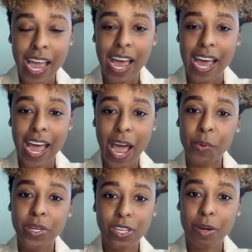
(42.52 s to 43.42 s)
I
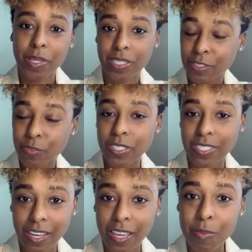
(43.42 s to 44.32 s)
want to talk about this for a
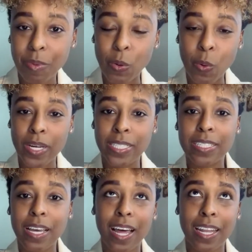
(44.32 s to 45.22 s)
second because
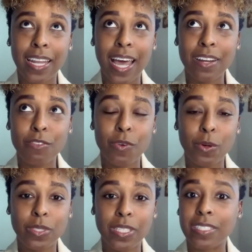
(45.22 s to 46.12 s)
a lot of
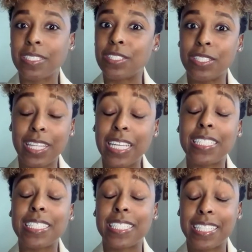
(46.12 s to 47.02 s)
folks
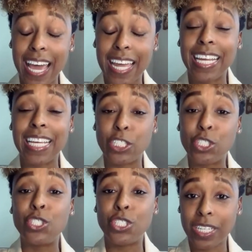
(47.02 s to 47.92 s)
thinks that it's
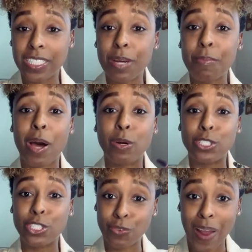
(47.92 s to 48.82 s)
just about
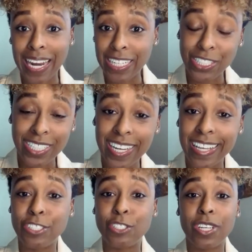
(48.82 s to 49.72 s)
strategy.
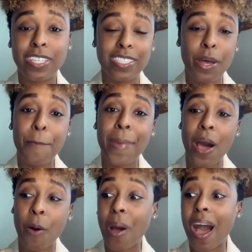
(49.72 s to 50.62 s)
It's just
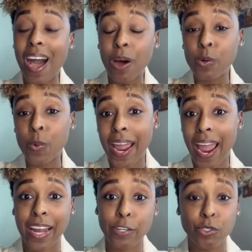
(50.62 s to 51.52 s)
about how do I
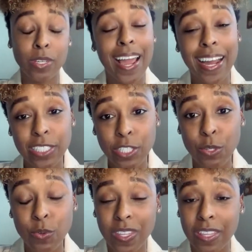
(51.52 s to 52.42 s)
actually
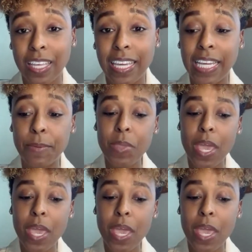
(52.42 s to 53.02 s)
execute the thing.